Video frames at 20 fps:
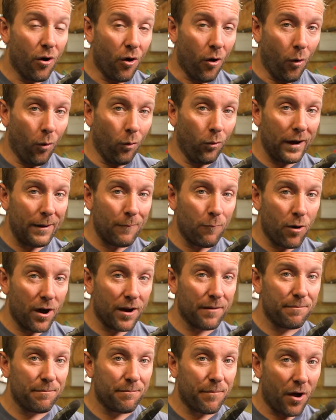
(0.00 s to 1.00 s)
all in
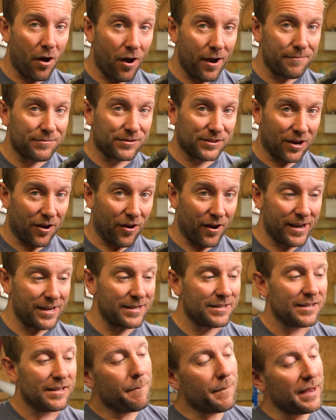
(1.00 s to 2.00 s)
one pipe
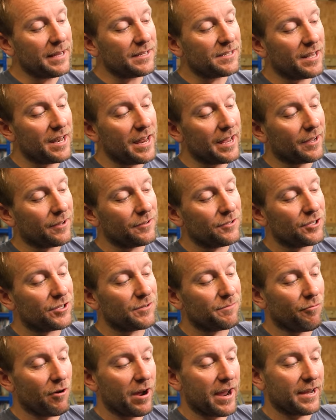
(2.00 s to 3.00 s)
size, means that it can
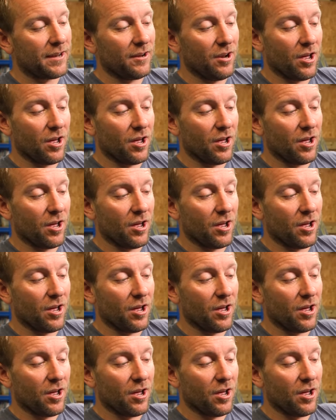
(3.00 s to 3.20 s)
spread.